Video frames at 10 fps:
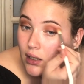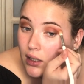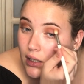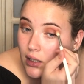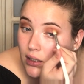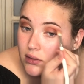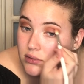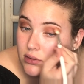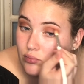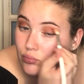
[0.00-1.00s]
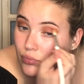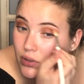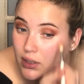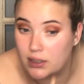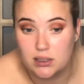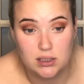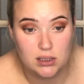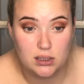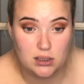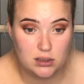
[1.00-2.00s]
and
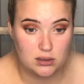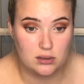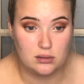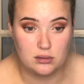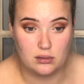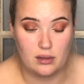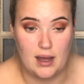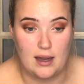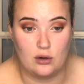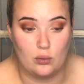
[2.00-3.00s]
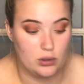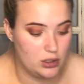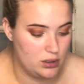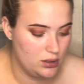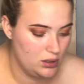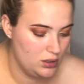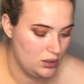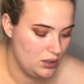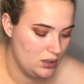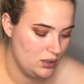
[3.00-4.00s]
blending that corner.
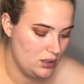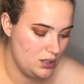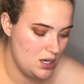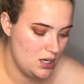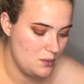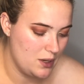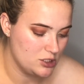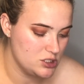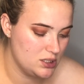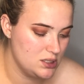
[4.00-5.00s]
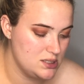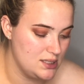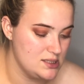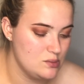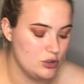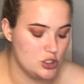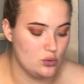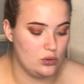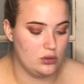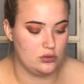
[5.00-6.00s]
And I'm actually going to take some
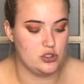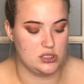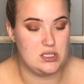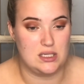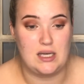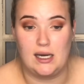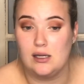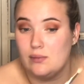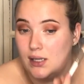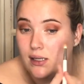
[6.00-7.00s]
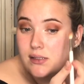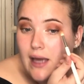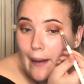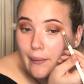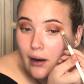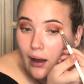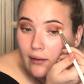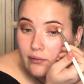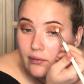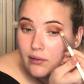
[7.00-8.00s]
Ritual, just a tiny bit, tap it off,